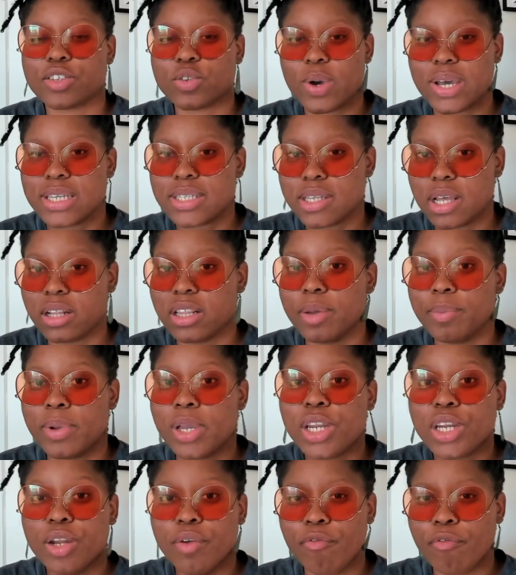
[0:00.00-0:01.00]
So I sell them
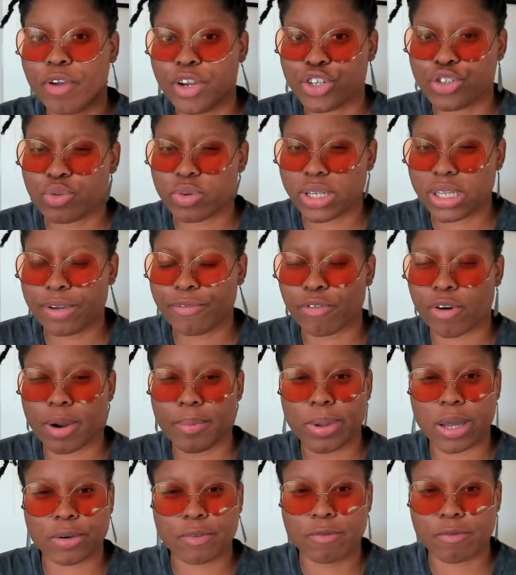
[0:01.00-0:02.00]
individually for
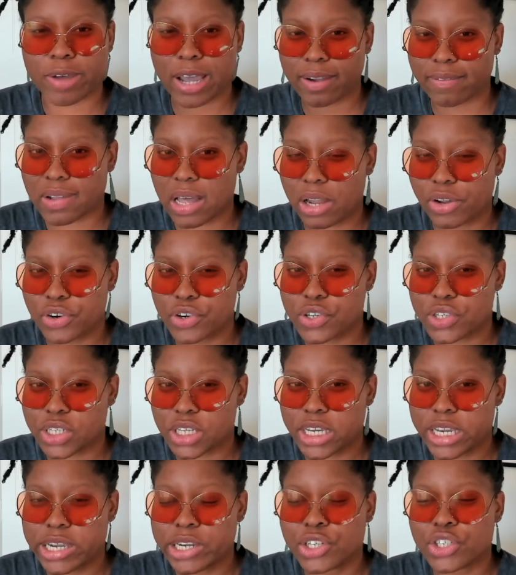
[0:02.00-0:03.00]
about $5
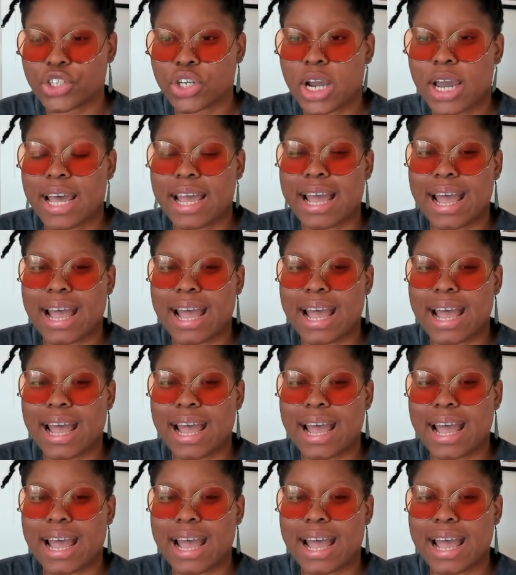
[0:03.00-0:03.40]
each.